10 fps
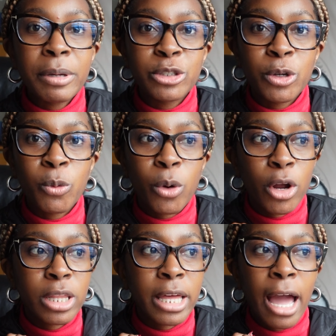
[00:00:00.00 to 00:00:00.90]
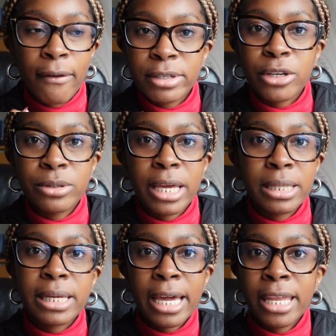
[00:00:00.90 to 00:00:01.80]
to be doing work like every single day,
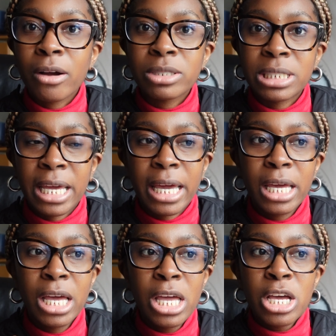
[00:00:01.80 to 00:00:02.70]
like eight hours a day.